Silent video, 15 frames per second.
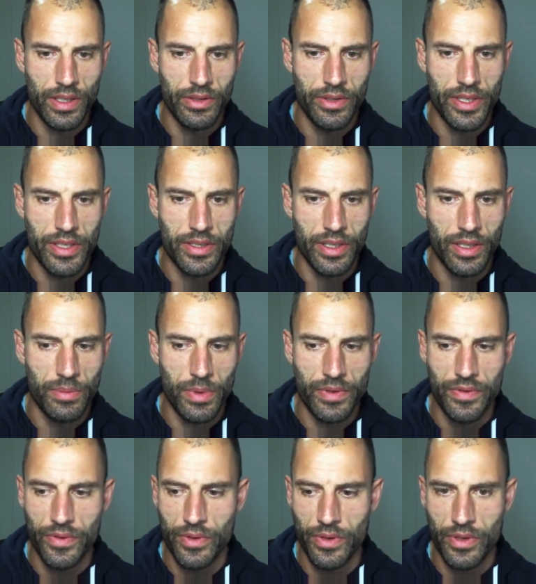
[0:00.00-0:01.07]
already started
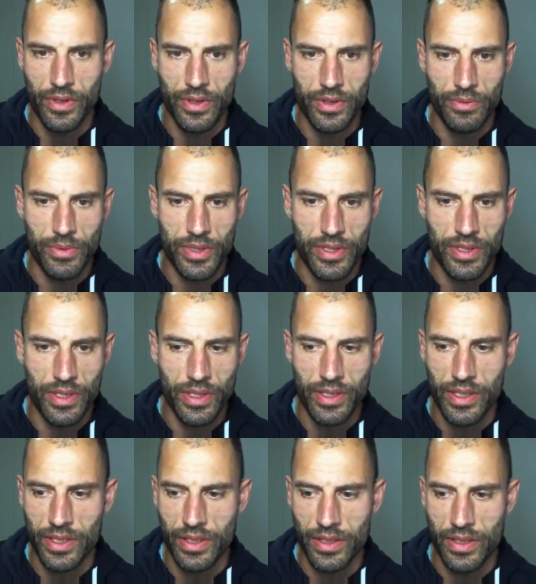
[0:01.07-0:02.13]
before we
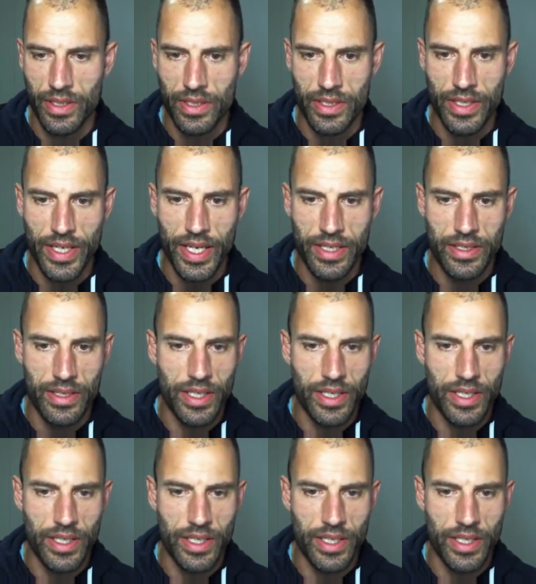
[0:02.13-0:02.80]
started this lecture.